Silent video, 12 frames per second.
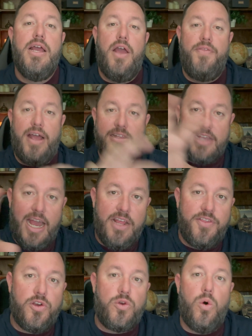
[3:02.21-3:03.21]
And that's kind
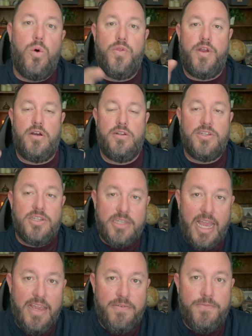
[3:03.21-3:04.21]
of the goal there, is
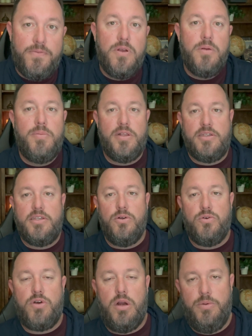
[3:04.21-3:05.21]
safe, but
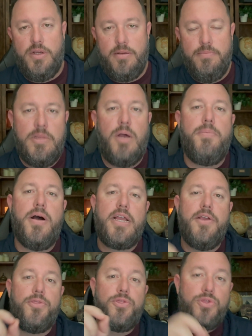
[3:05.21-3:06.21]
still growing. Now,
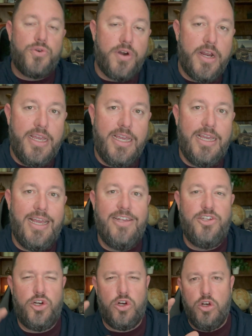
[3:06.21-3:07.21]
bucket 3
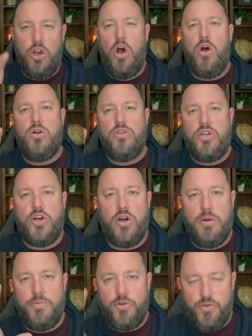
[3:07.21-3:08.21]
is your
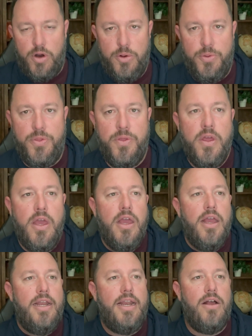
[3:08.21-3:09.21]
long-term growth.
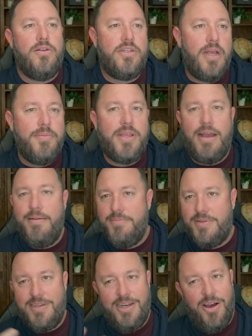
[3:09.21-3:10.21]
Now,
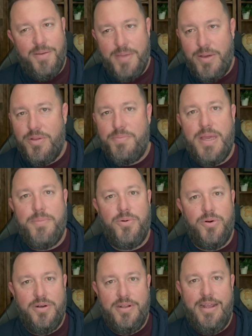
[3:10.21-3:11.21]
sometimes, I meet with
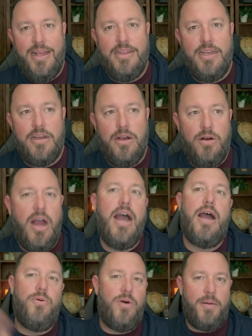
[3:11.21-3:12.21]
people and they go,
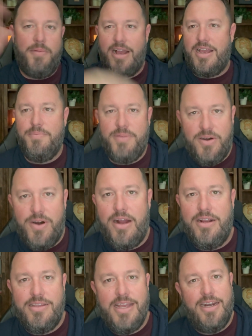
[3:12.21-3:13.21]
well, I'm not going to be
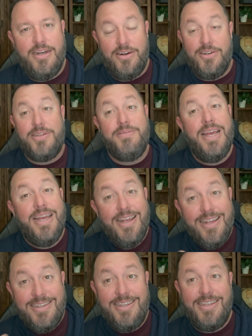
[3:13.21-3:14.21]
around in 10 years.
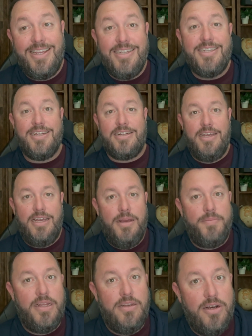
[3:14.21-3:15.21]
Statistically,
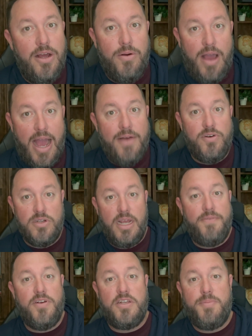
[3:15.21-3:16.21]
average
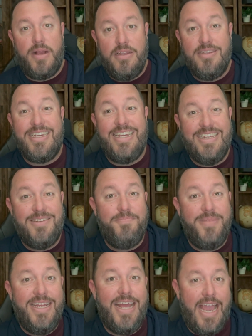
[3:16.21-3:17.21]
life expectancy is
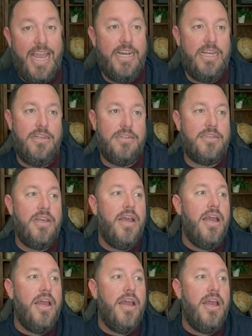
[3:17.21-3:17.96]
mid-80s.